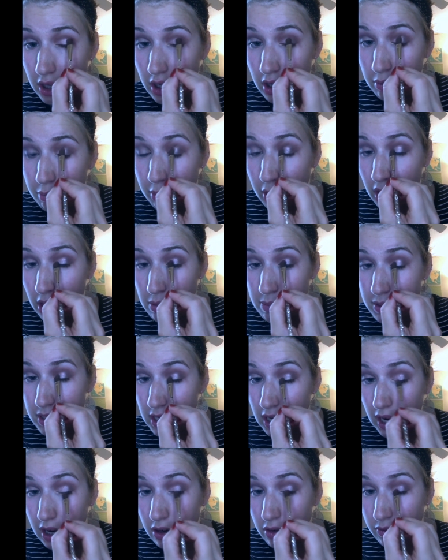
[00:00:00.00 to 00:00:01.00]
and pops
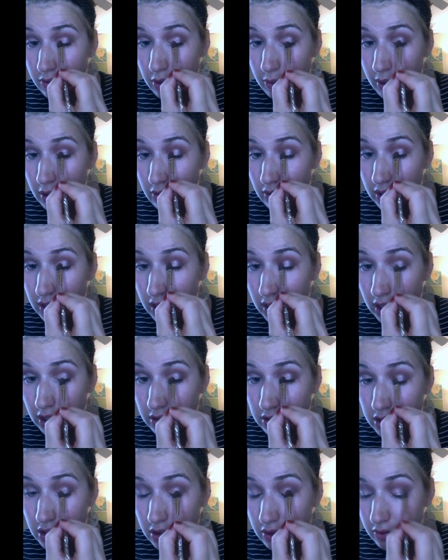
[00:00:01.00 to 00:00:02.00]
it out from everything
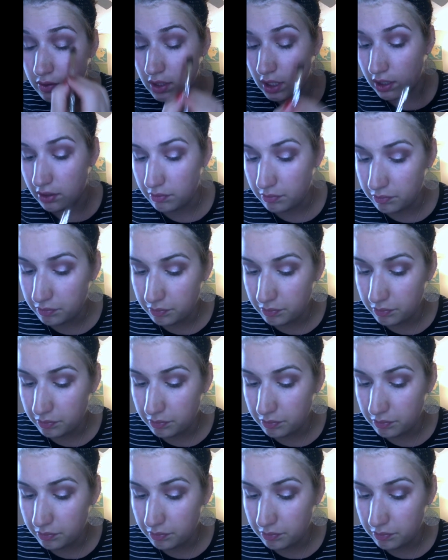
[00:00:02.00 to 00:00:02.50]
else you've done.